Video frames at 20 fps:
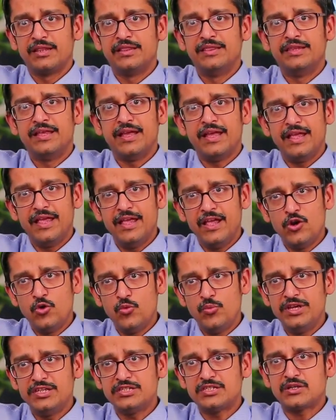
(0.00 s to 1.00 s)
the
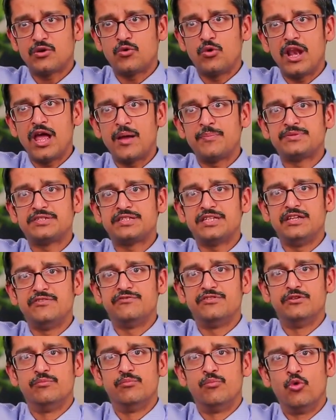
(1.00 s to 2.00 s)
airways collapse
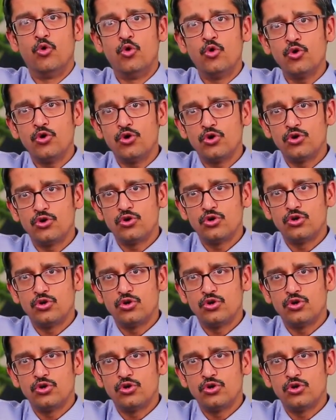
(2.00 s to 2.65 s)
even more,